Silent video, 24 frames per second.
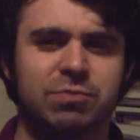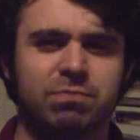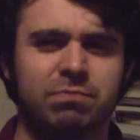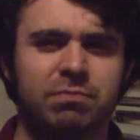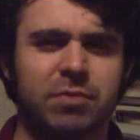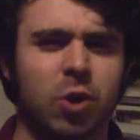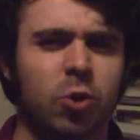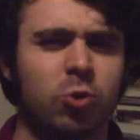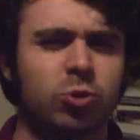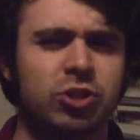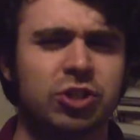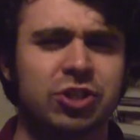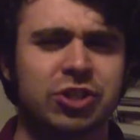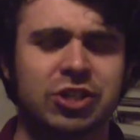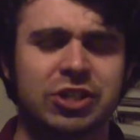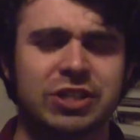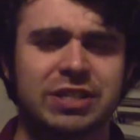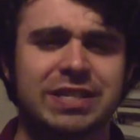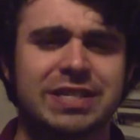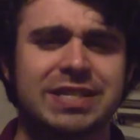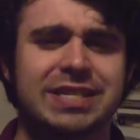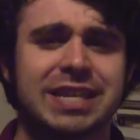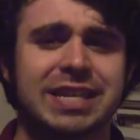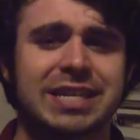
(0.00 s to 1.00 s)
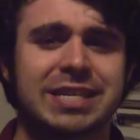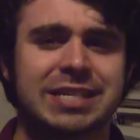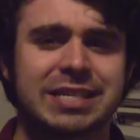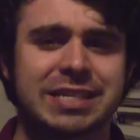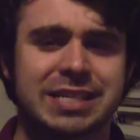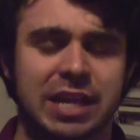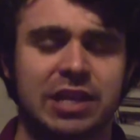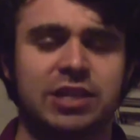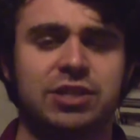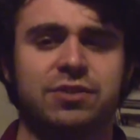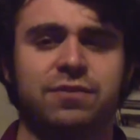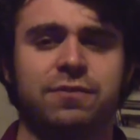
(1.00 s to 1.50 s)
most
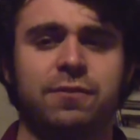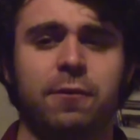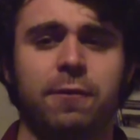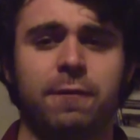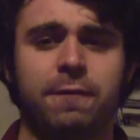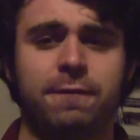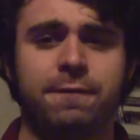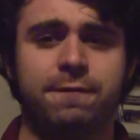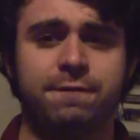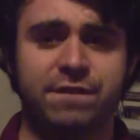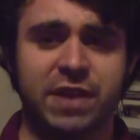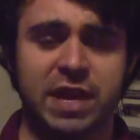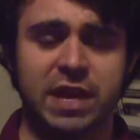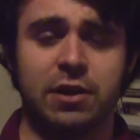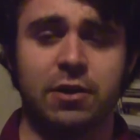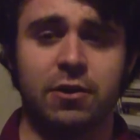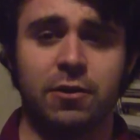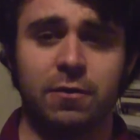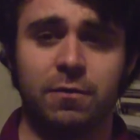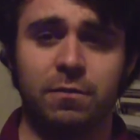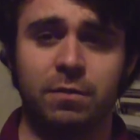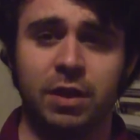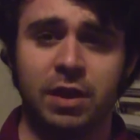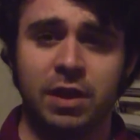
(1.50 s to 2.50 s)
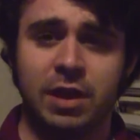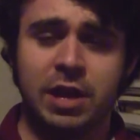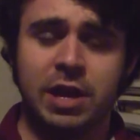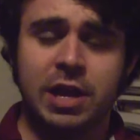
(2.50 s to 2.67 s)
successful film.